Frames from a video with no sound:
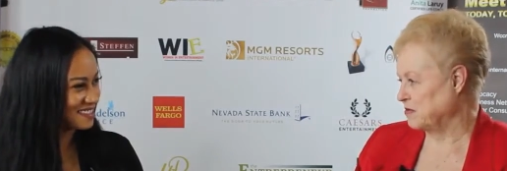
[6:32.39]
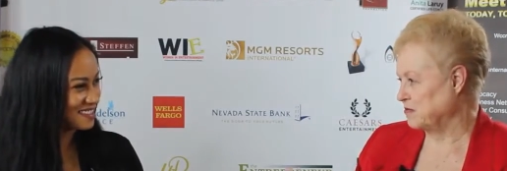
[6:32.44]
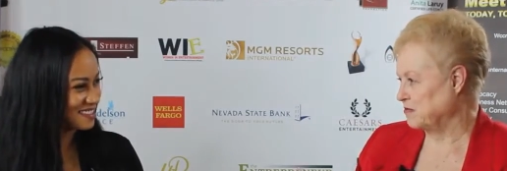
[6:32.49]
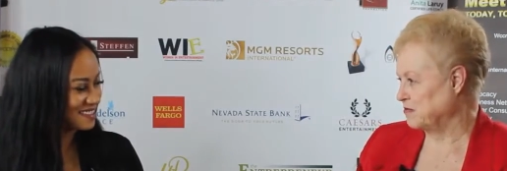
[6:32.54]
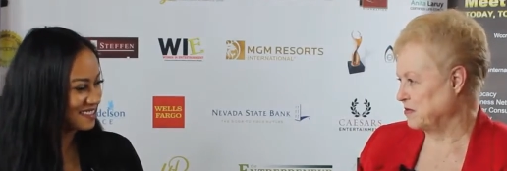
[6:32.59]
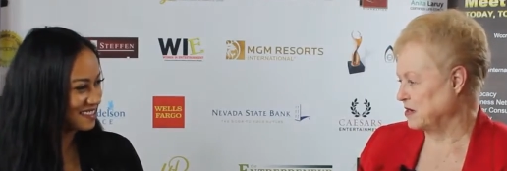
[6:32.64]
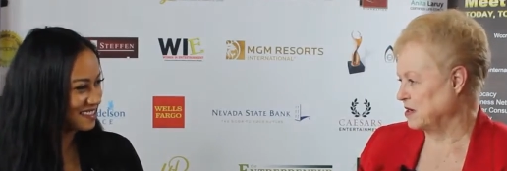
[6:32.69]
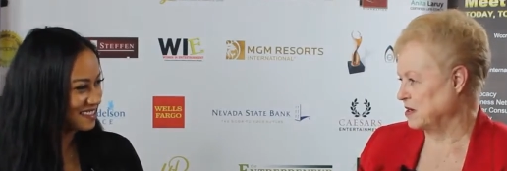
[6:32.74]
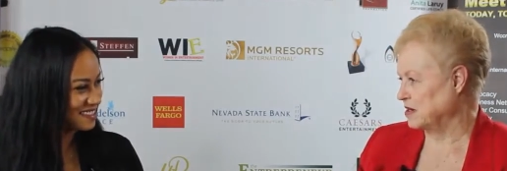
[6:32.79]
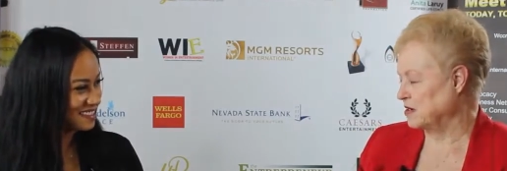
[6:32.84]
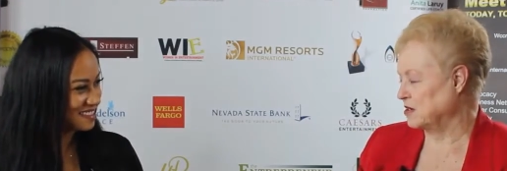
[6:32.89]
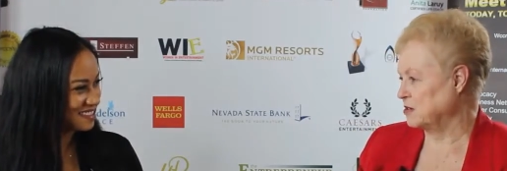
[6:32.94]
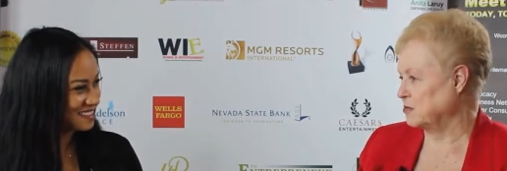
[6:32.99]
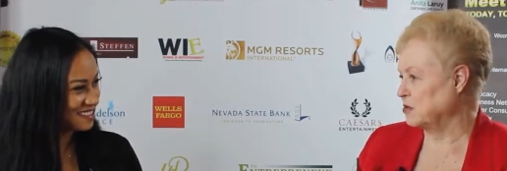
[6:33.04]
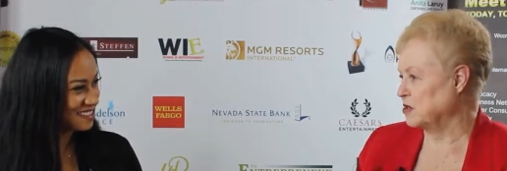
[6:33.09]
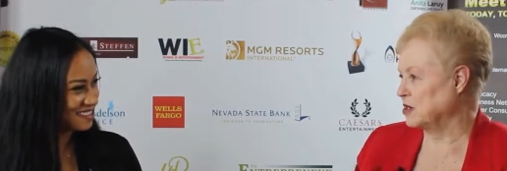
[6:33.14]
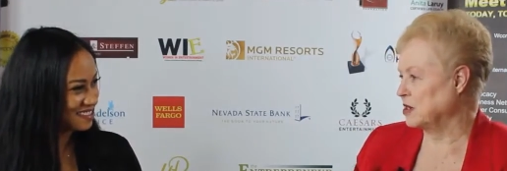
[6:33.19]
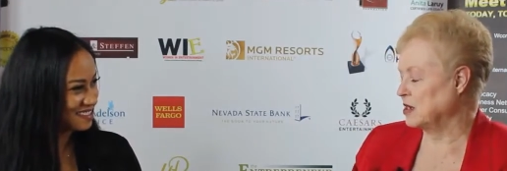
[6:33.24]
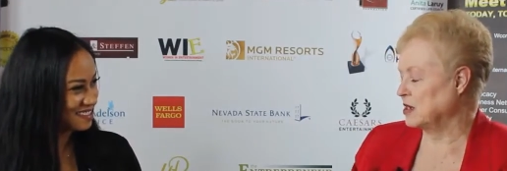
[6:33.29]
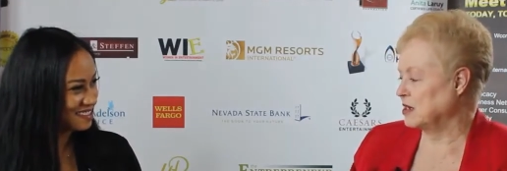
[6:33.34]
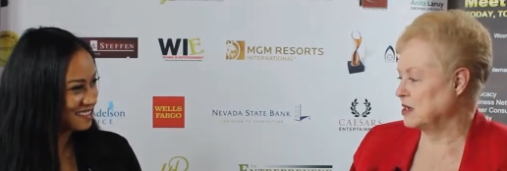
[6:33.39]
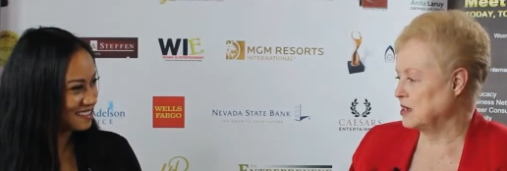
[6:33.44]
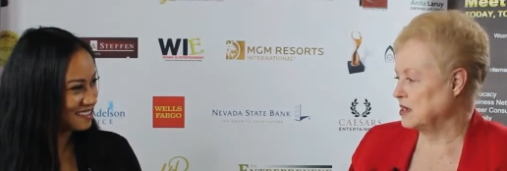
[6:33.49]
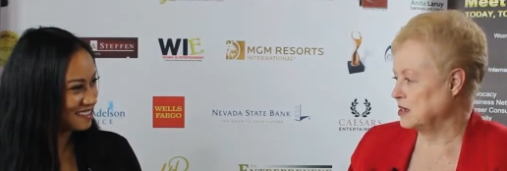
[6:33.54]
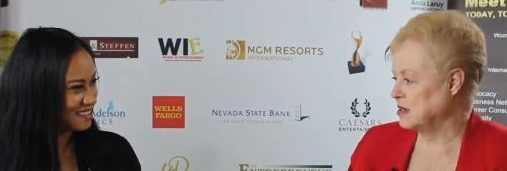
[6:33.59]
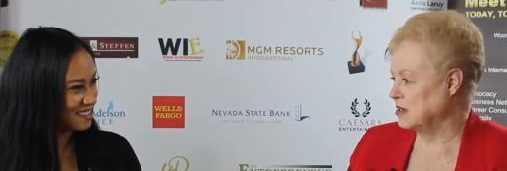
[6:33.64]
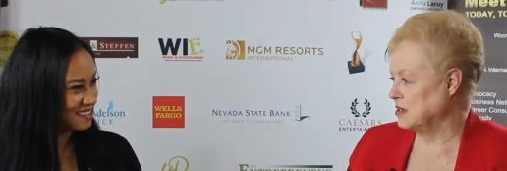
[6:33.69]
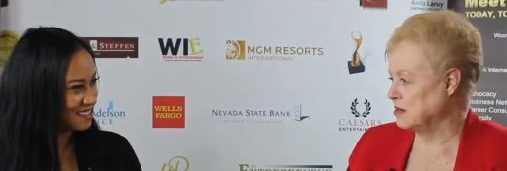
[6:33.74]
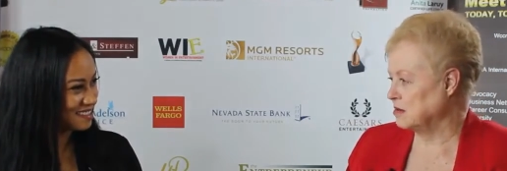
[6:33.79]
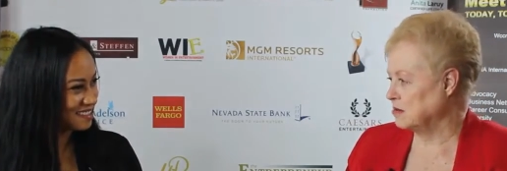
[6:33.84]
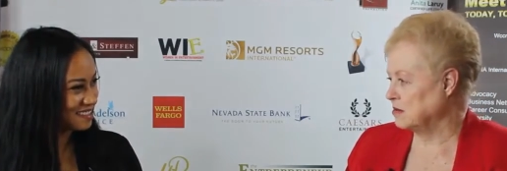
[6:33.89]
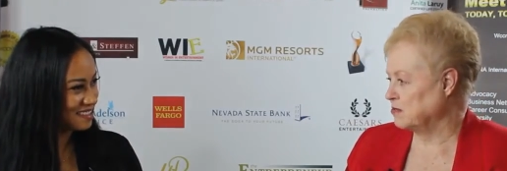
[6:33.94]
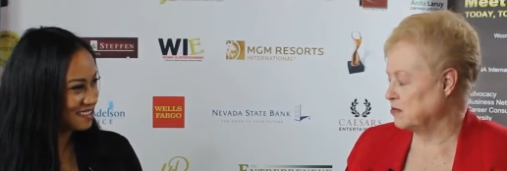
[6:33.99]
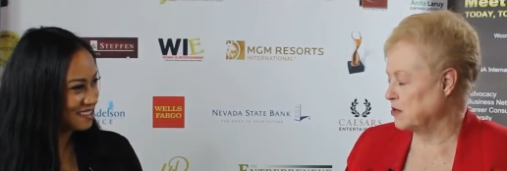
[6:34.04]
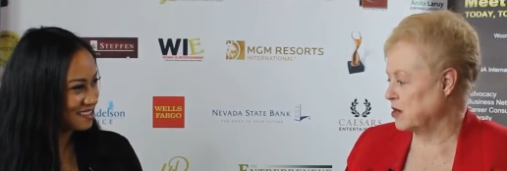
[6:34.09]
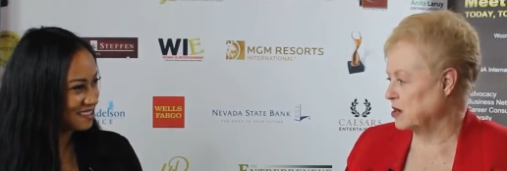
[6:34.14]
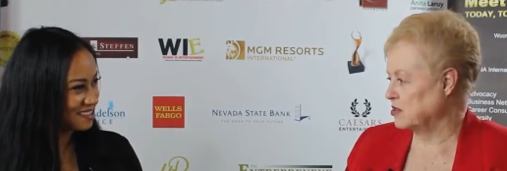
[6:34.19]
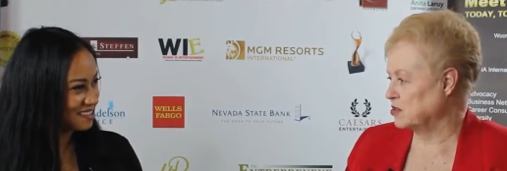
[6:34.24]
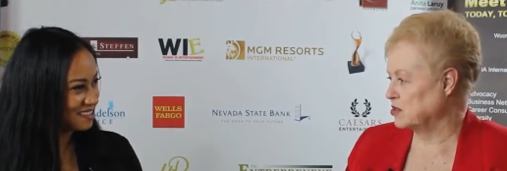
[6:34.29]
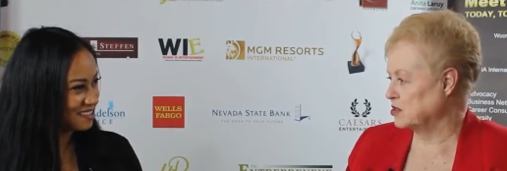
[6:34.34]
Speaker 1: of uh, community
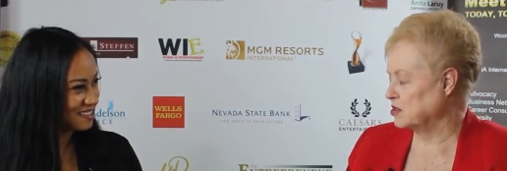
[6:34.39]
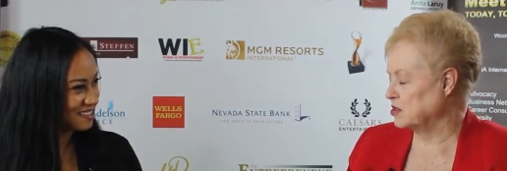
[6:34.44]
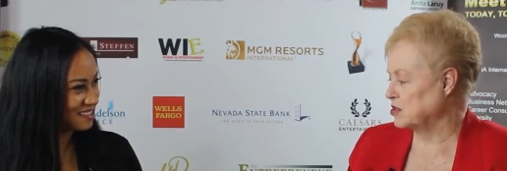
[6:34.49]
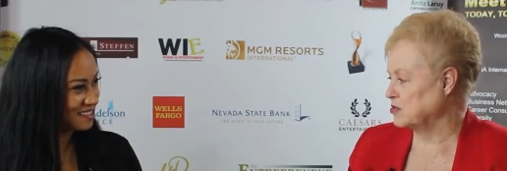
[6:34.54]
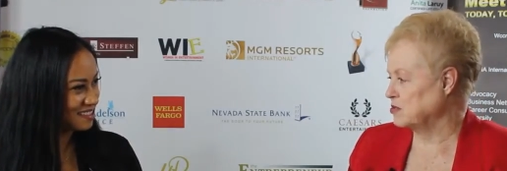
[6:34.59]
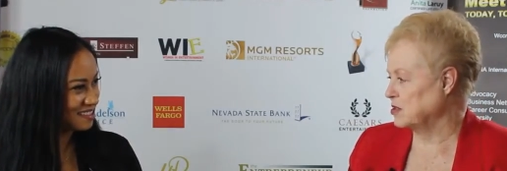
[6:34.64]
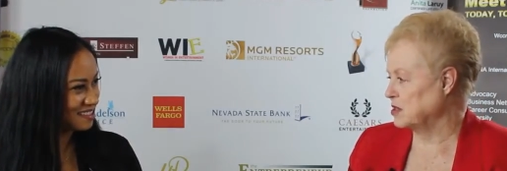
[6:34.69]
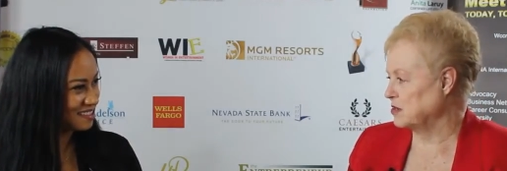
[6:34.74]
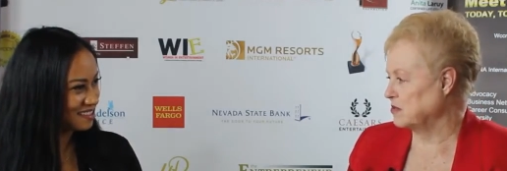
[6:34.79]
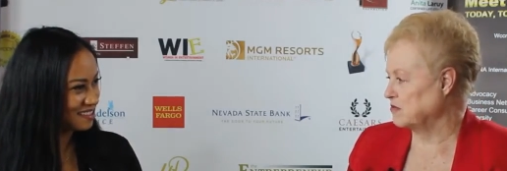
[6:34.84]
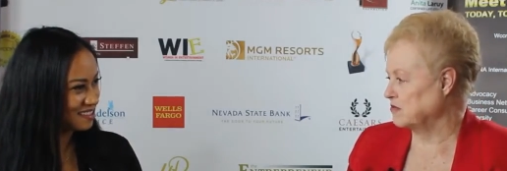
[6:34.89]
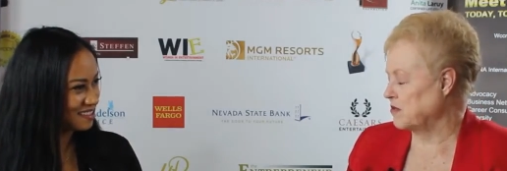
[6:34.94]
projects do you get